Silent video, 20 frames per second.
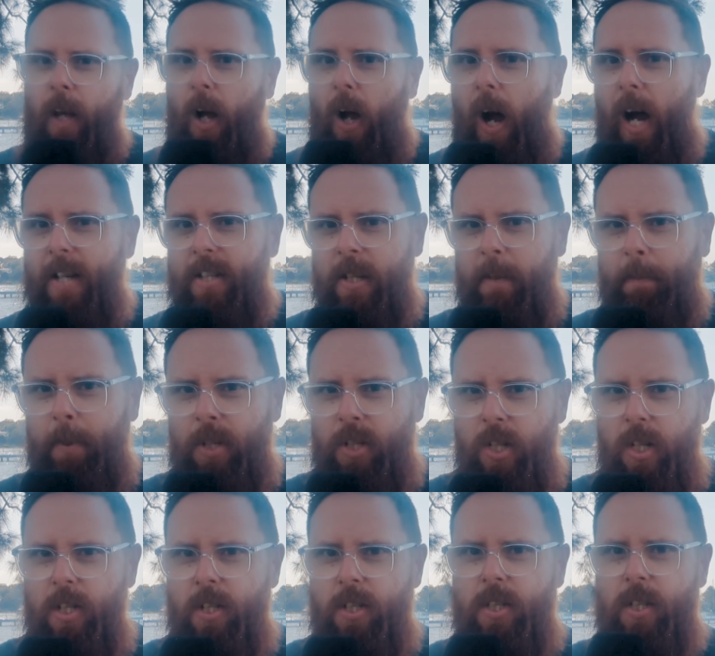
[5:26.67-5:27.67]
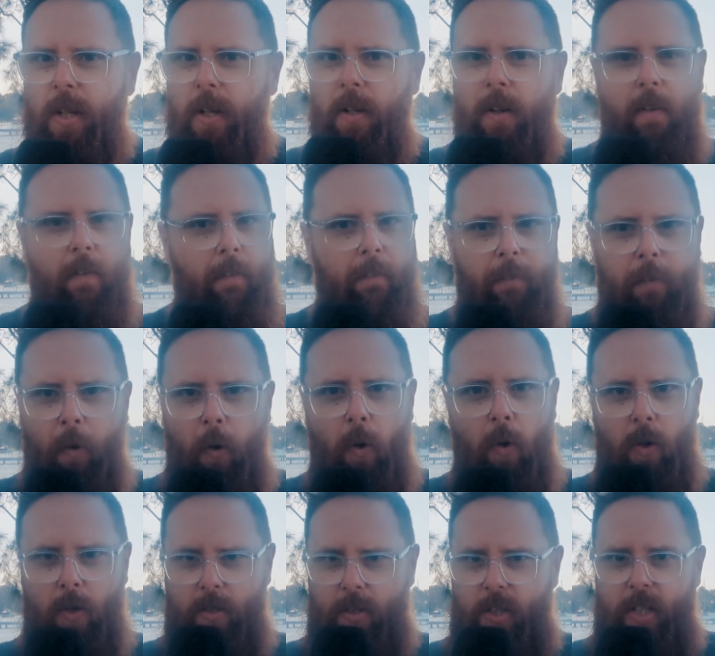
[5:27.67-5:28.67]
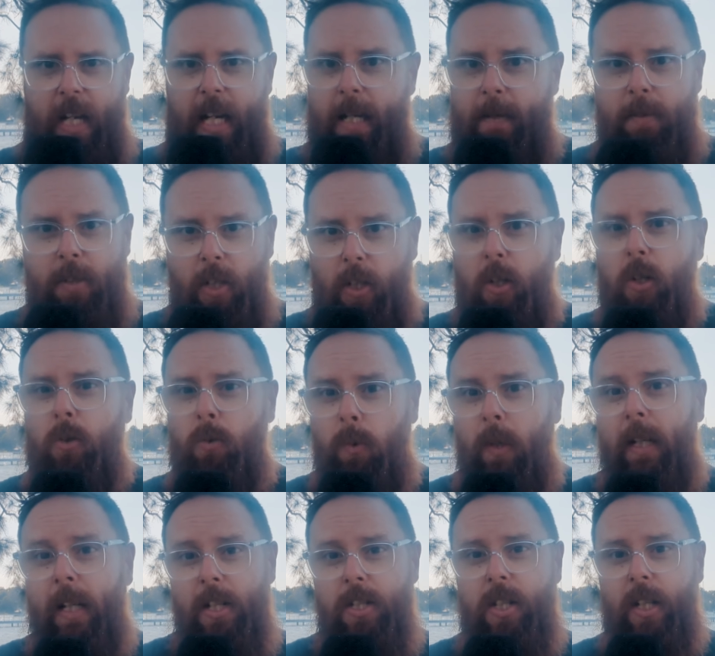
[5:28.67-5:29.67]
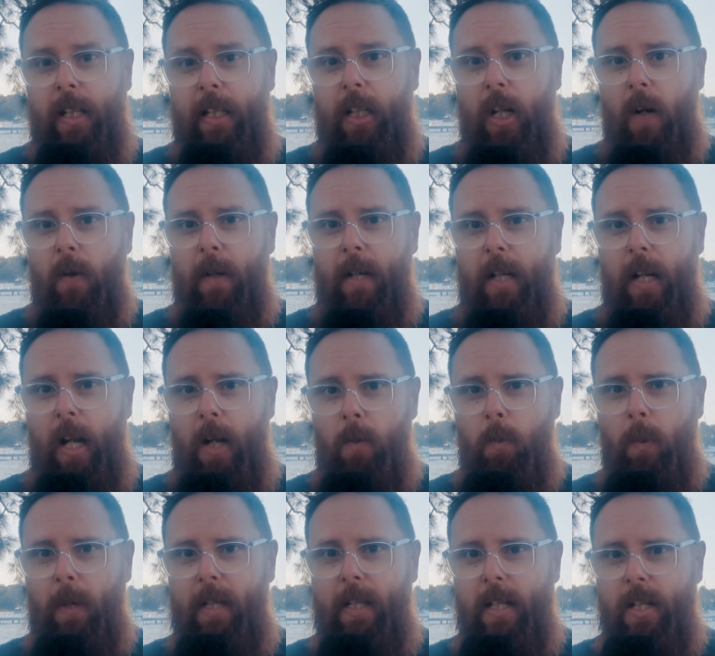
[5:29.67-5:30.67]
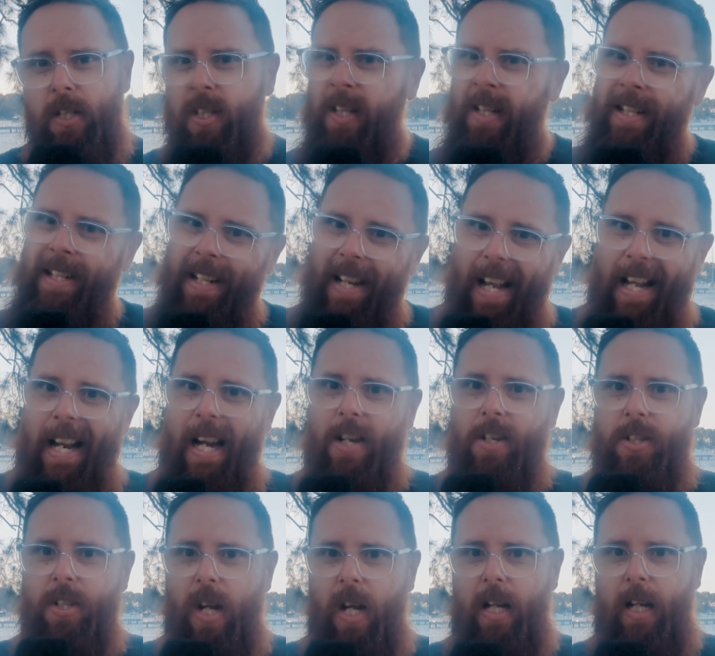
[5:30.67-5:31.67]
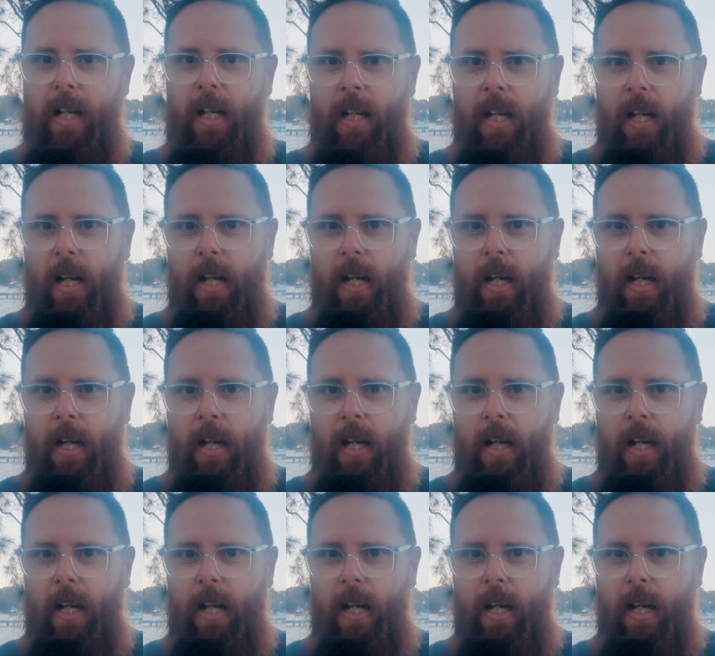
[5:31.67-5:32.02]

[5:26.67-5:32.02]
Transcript: High temperatures, 4 teams that could realistically go in and win this. An outsider